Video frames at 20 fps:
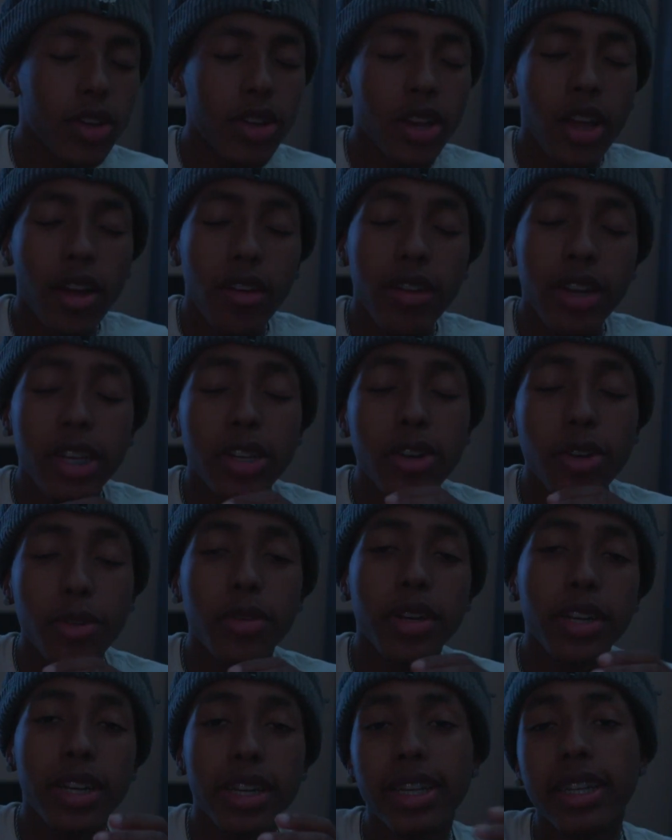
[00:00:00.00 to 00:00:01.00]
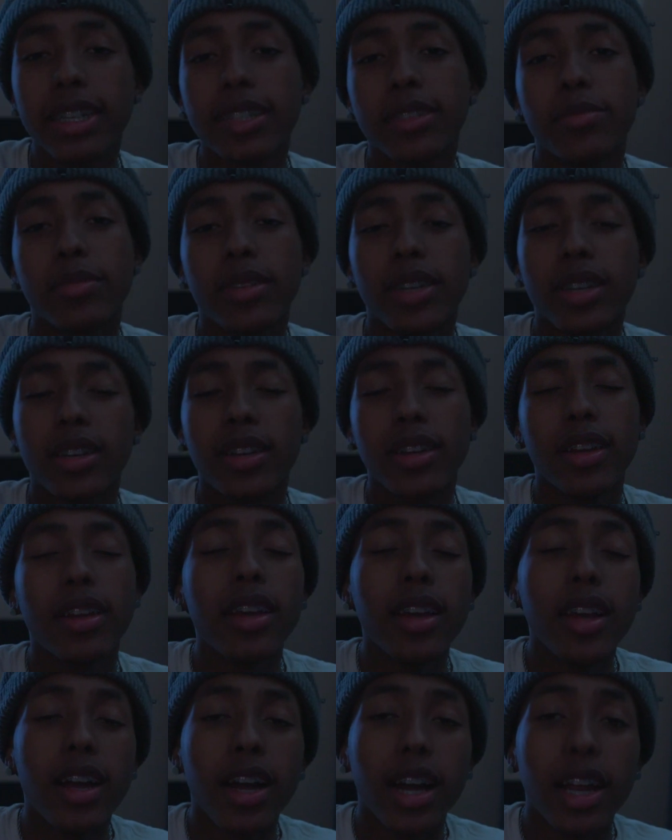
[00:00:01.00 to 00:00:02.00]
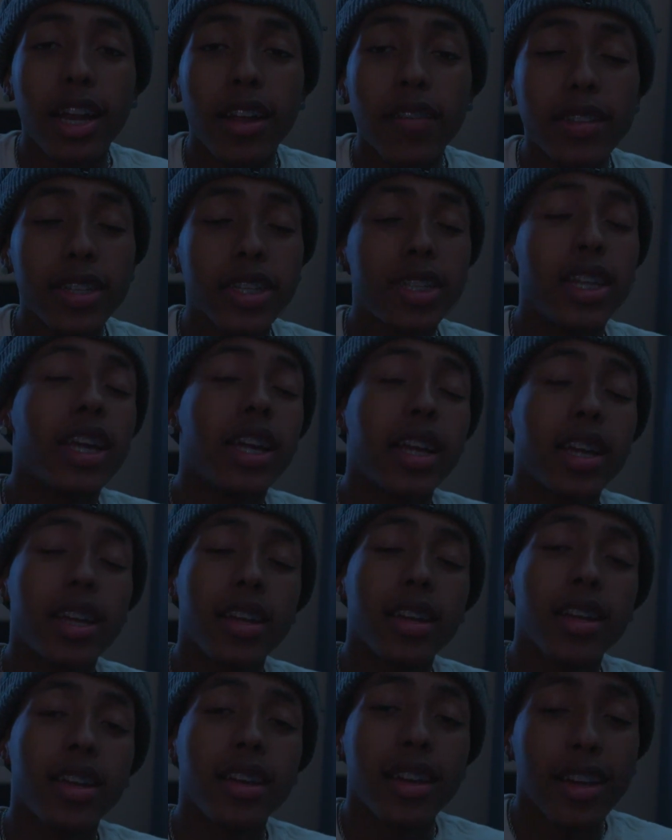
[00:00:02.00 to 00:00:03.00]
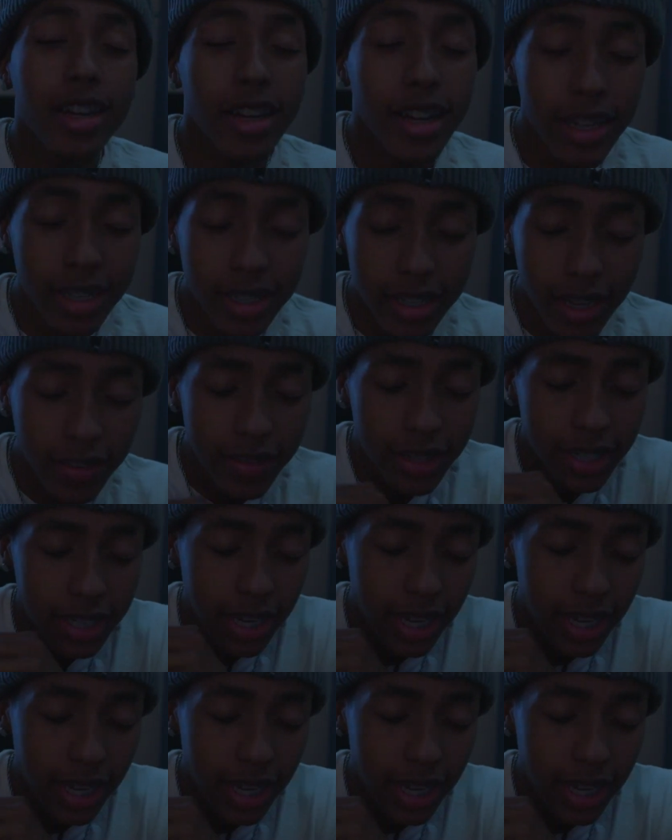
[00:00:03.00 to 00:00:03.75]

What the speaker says: You already know what it is, man. Another day, another